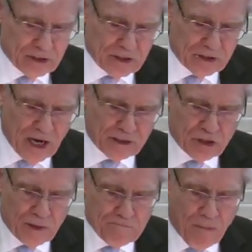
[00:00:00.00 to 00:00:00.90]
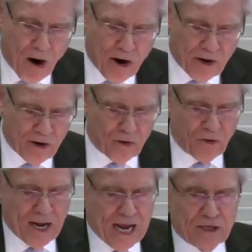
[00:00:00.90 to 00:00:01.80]
is not some martyr or
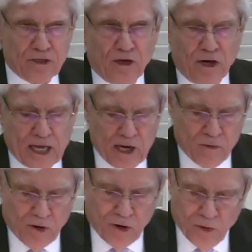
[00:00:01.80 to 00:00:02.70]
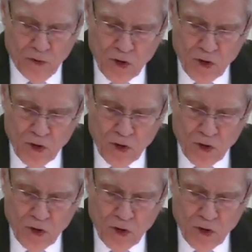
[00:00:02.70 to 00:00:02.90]
national hero